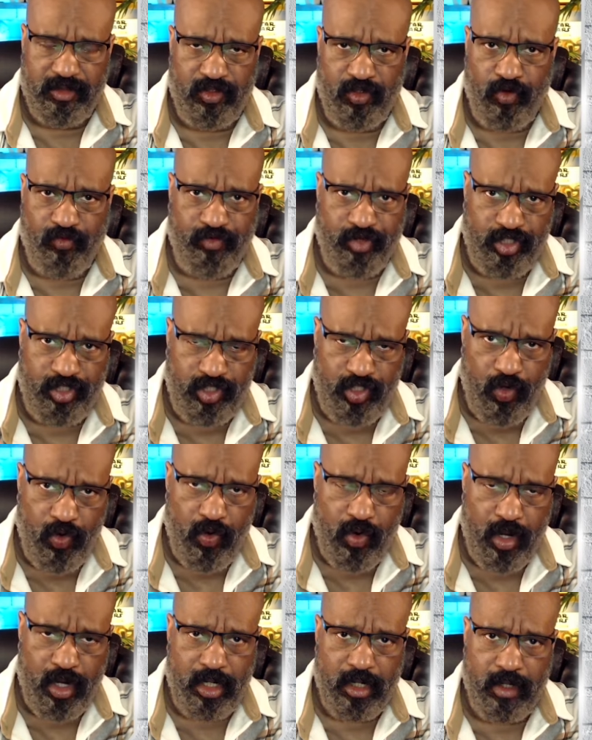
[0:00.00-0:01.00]
over
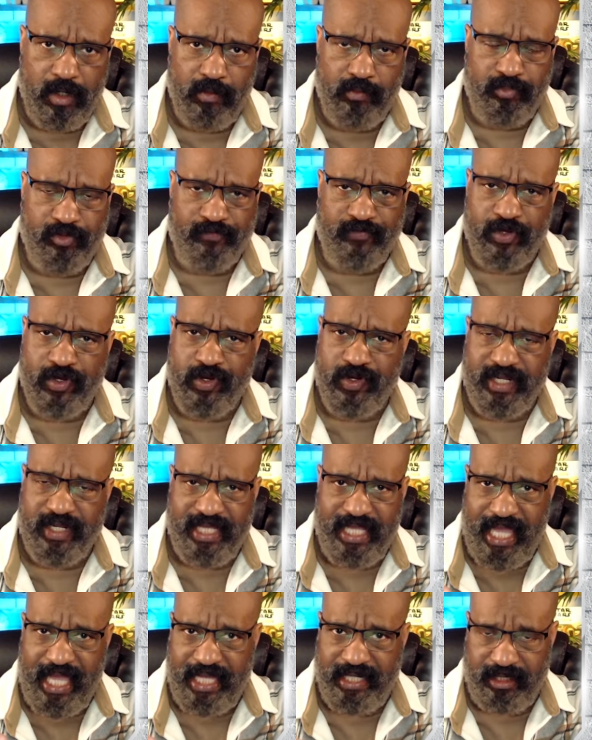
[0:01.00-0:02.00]
your preferred
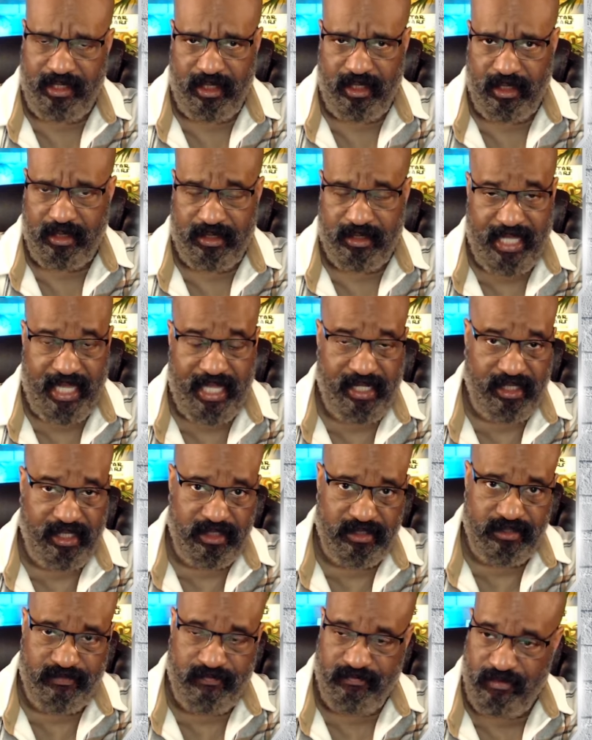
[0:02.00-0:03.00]
candidate. That
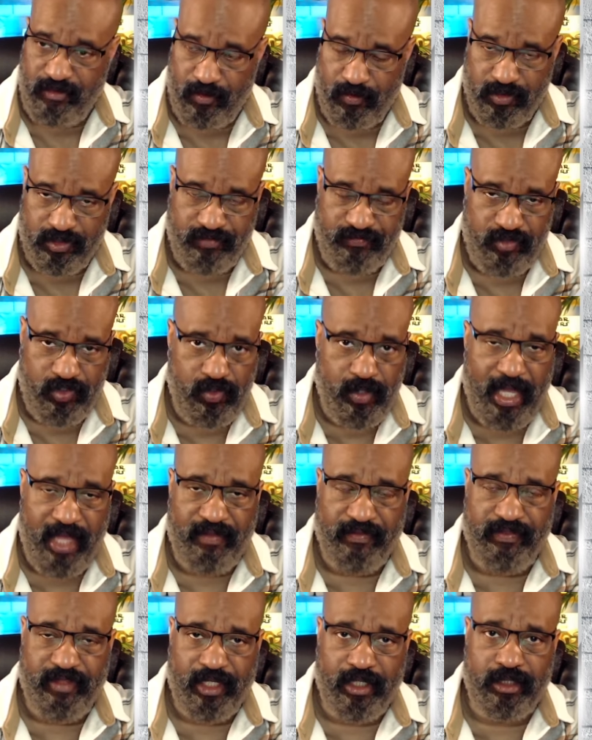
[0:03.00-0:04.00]
is, those of you
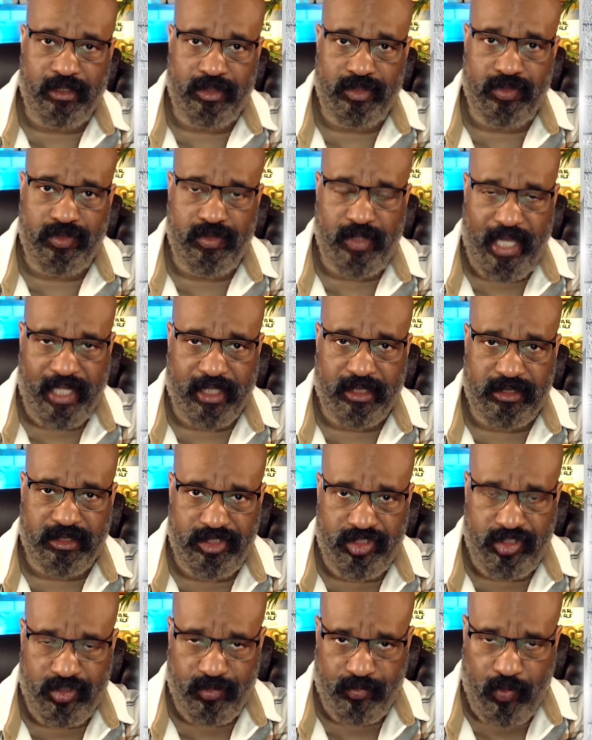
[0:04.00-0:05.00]
out there who
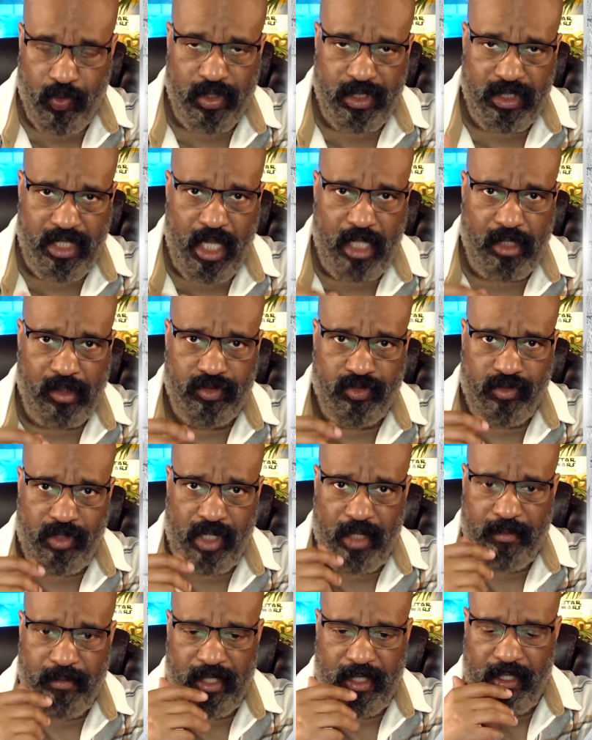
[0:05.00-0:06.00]
actually support Donald
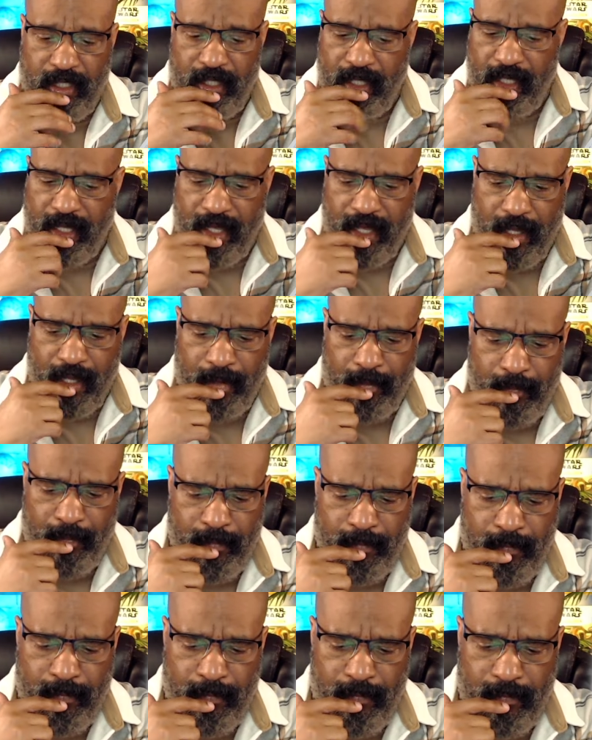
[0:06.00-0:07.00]
Trump.
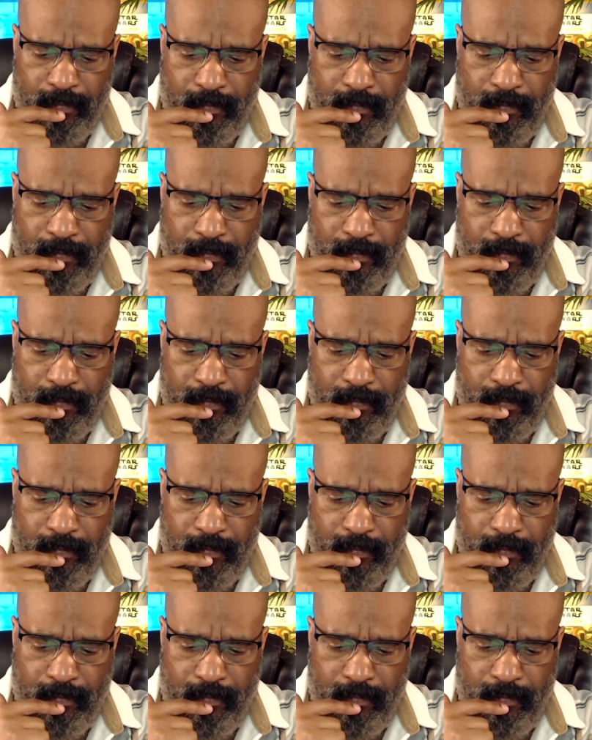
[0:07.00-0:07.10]
It